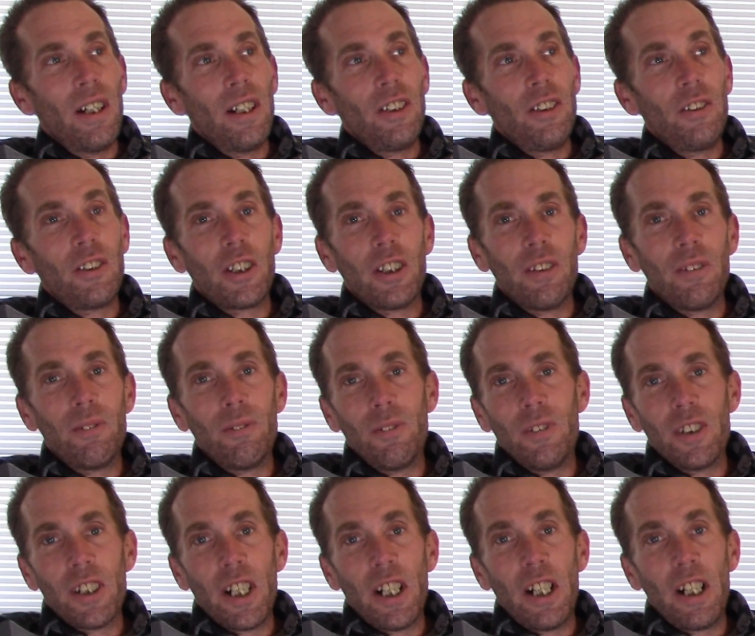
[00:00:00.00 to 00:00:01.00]
you could
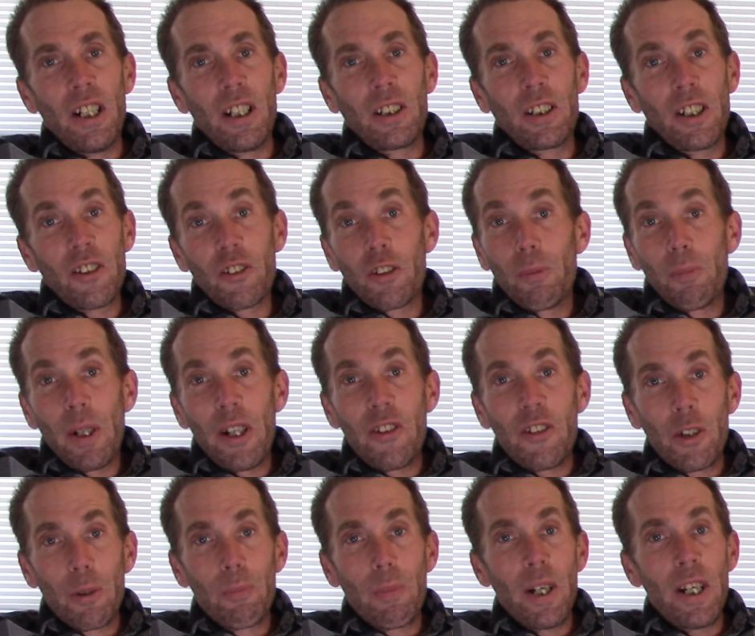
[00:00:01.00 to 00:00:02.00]

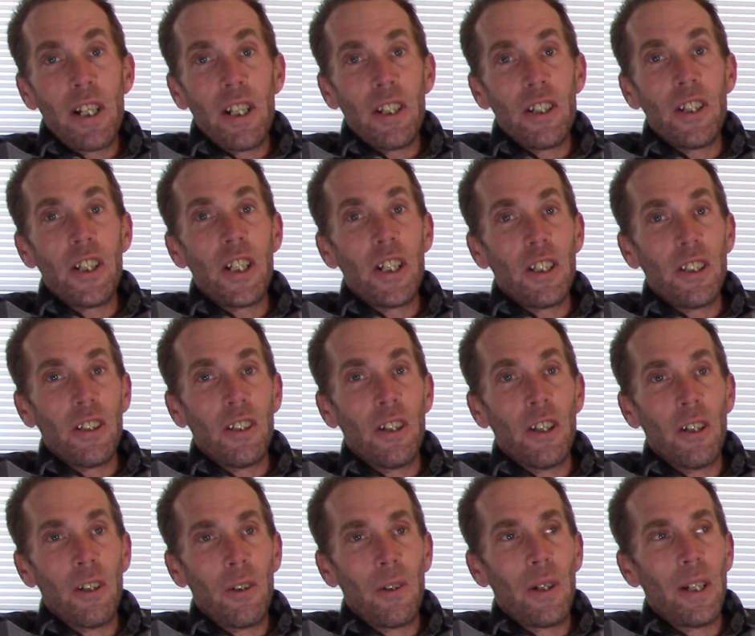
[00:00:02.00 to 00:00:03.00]
customize your page, you
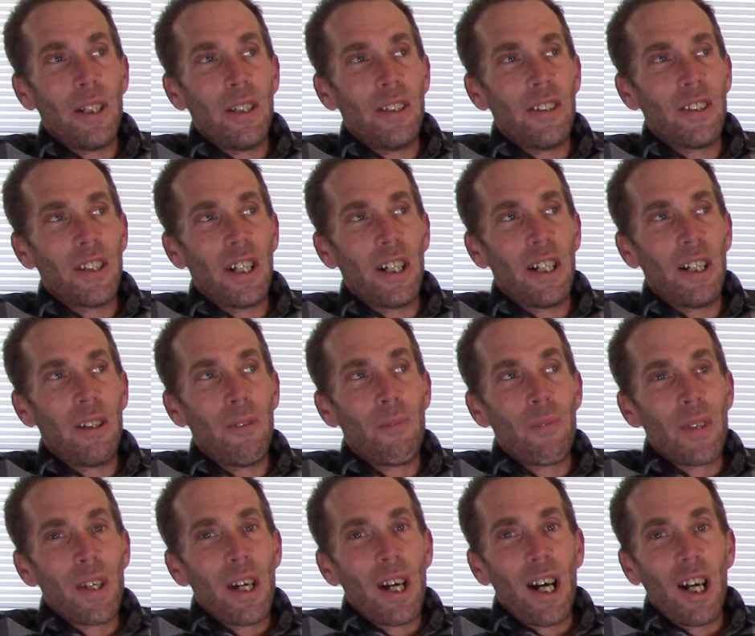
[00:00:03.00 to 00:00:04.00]
know. And
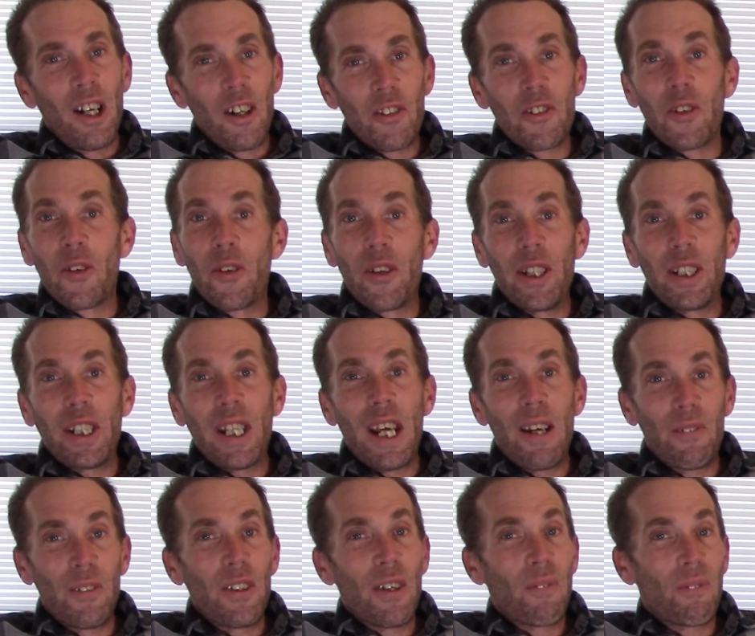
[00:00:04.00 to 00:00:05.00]
I also think
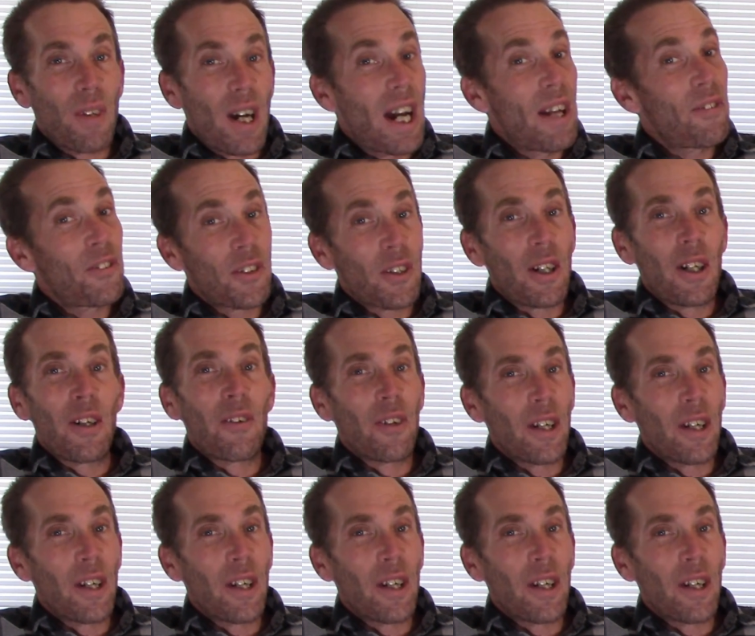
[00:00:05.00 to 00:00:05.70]
having the 5-star